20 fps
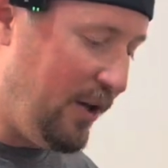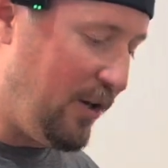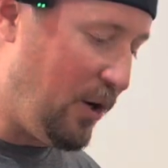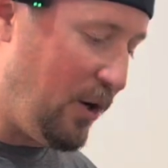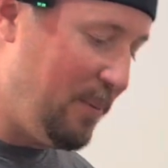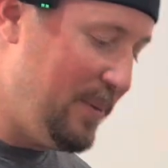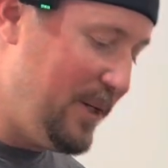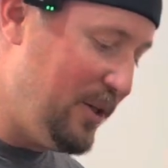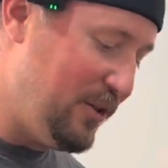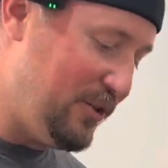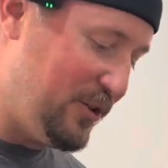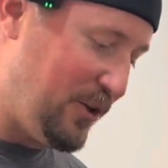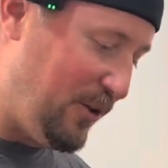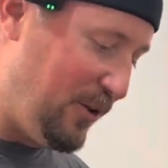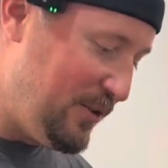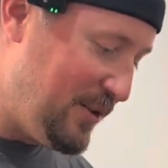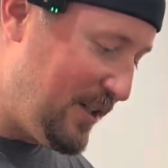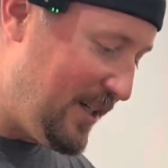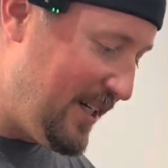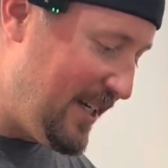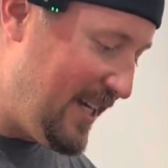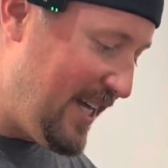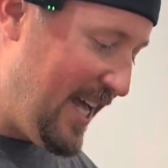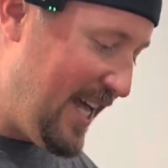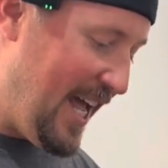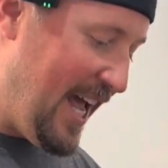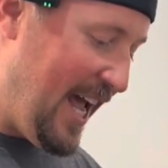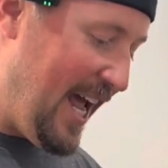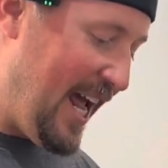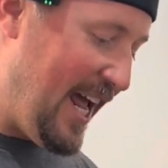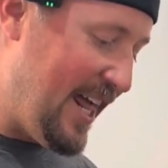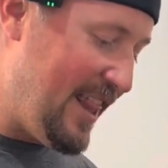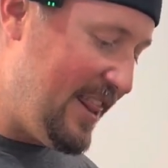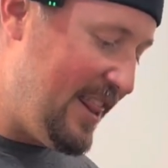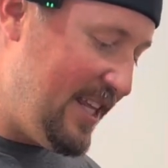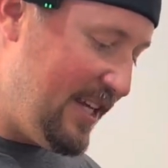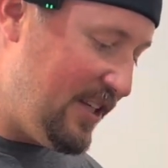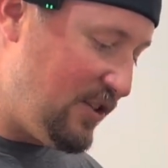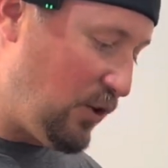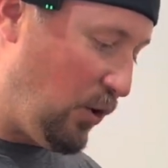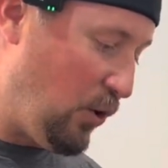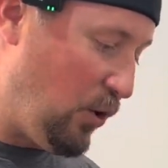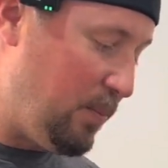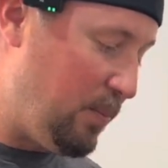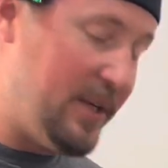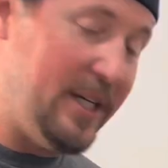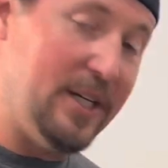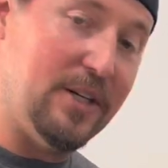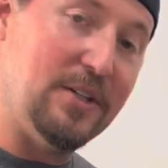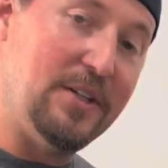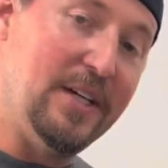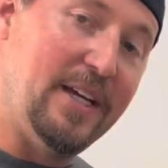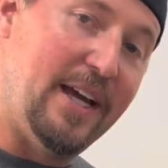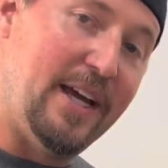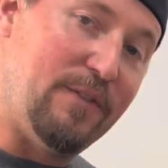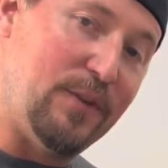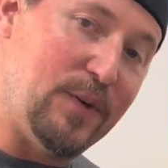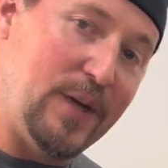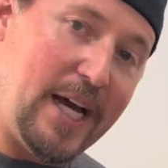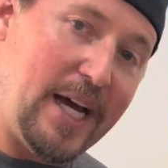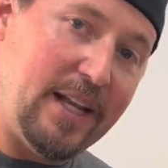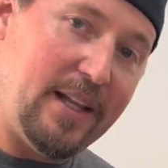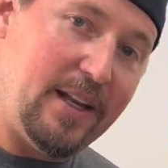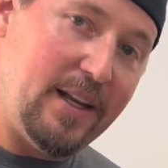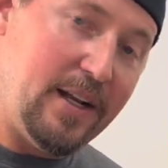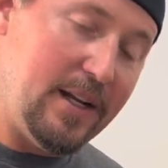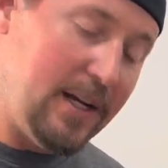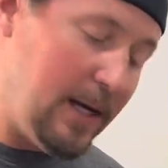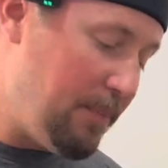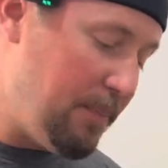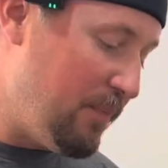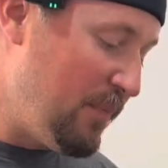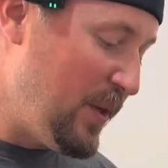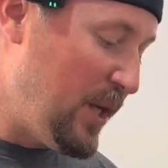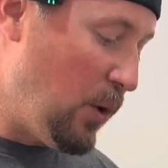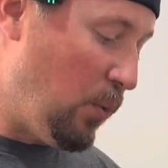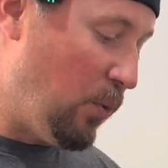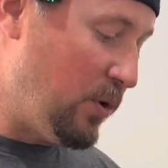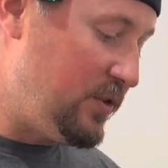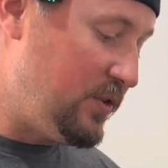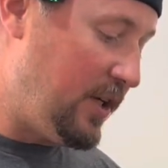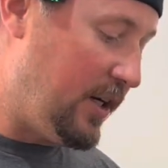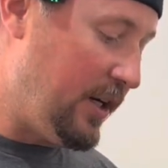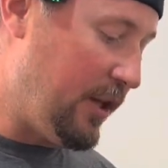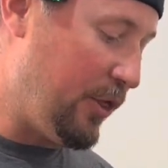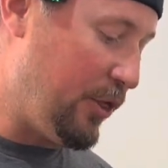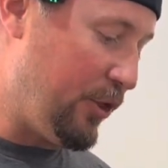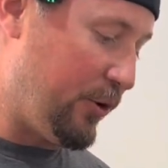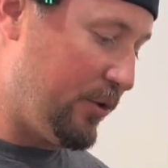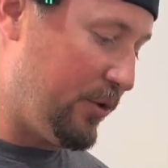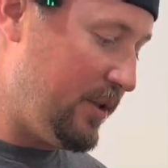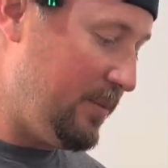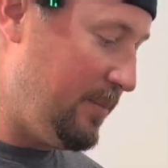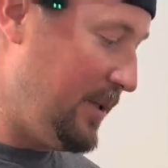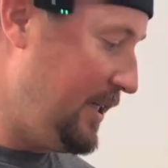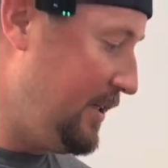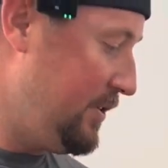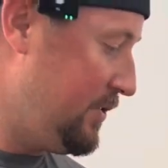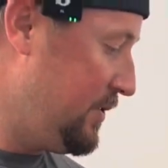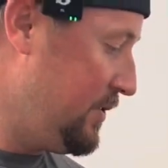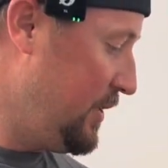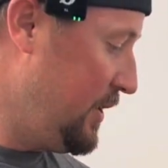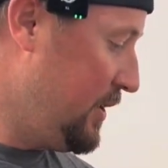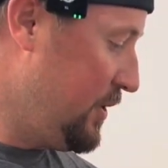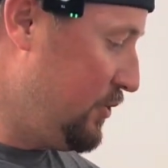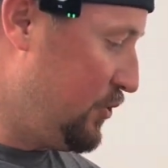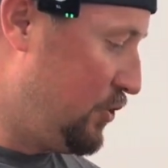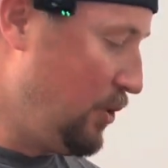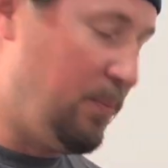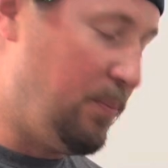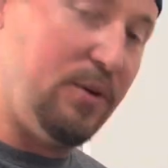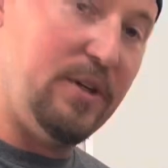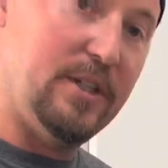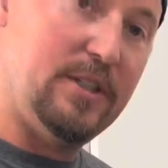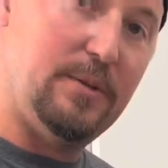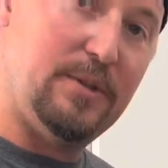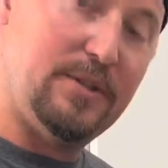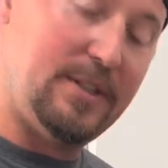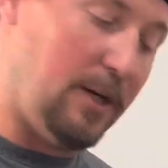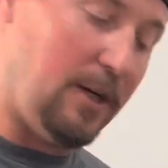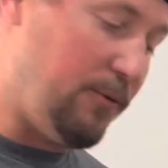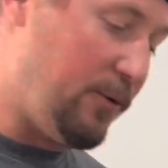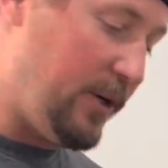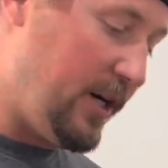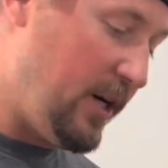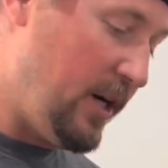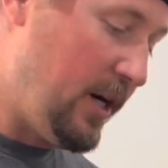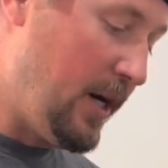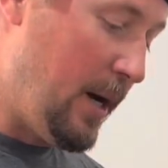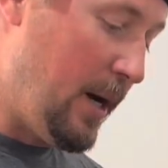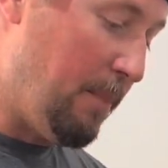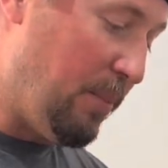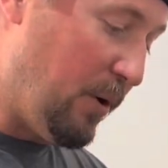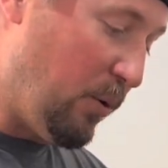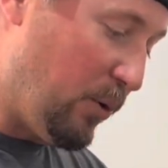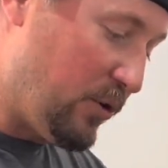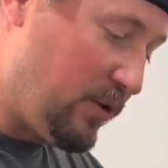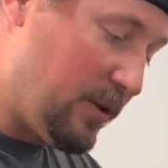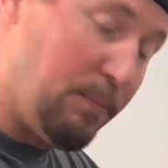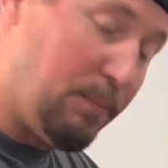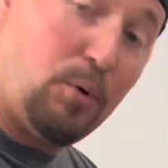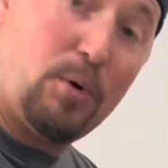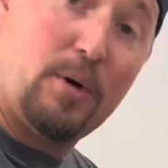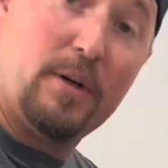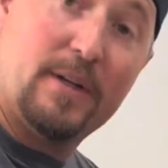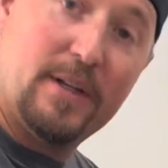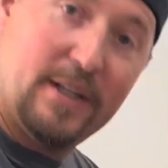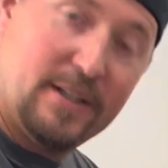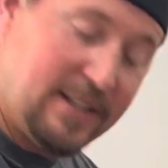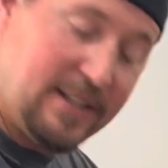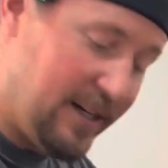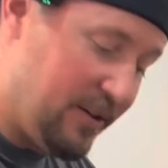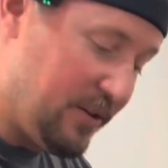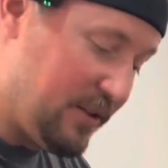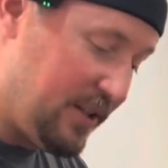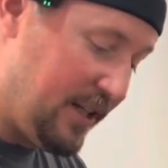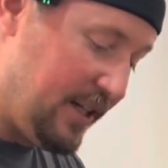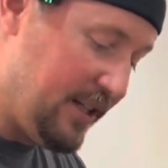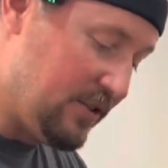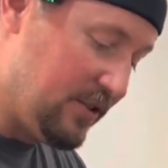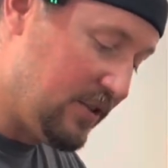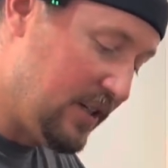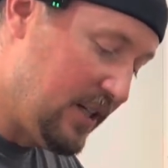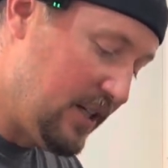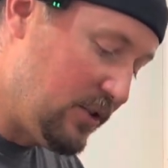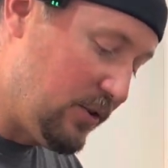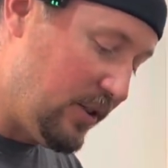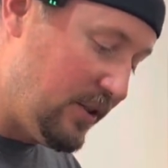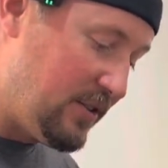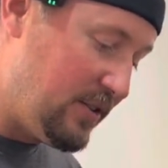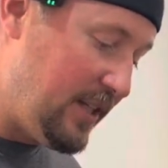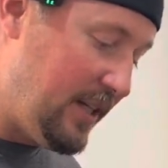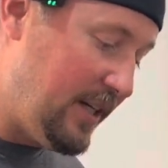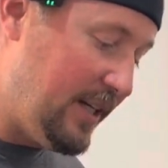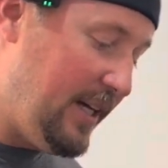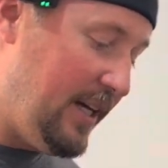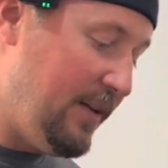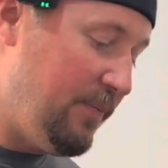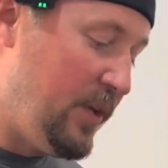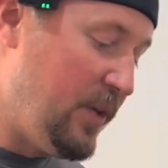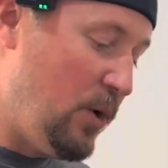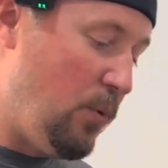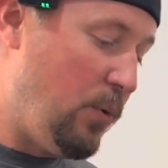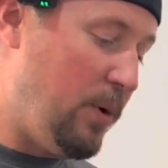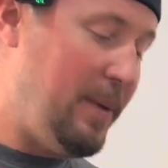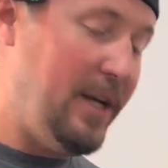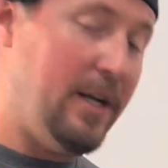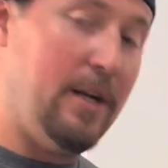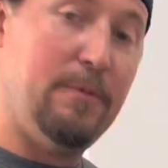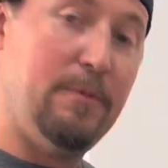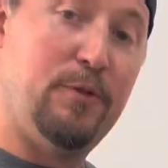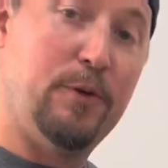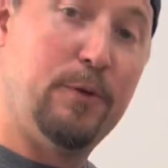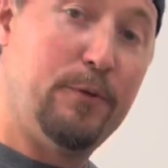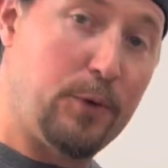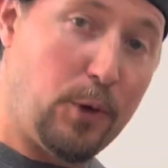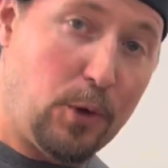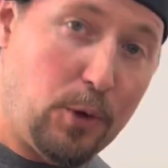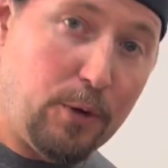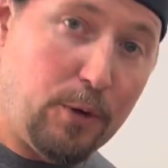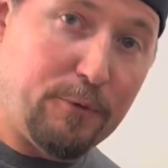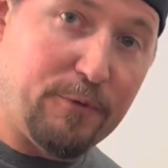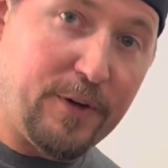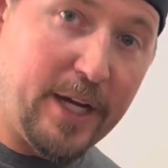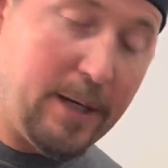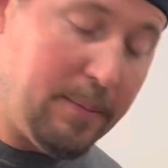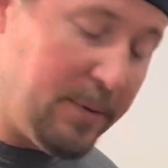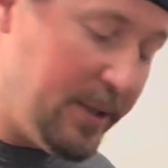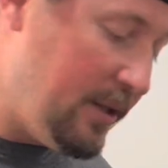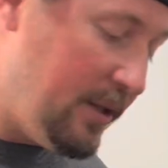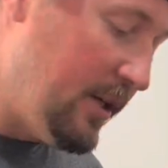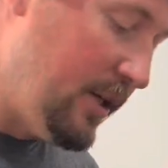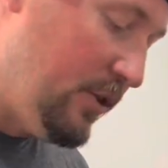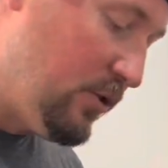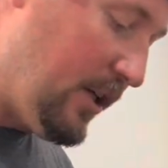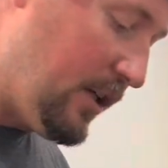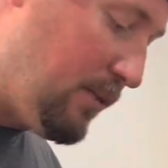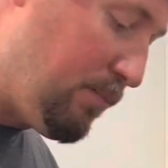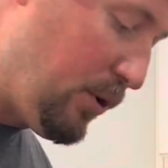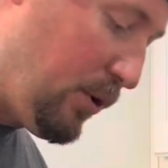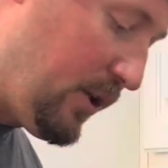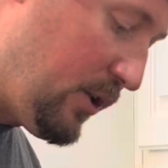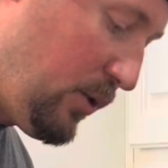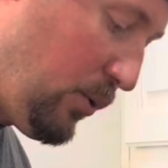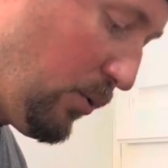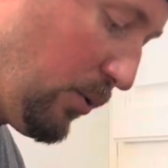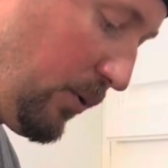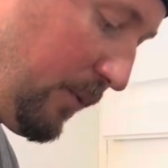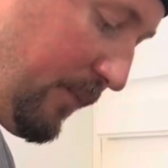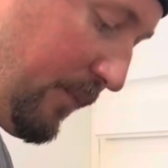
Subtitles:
our meal is all done, and this whole meal, if you added it up, was done in 30 minutes, super easy with air fryer, but what's important is how it tastes. So let's see, and again, we made enough food for a whole family, so that's pretty cool.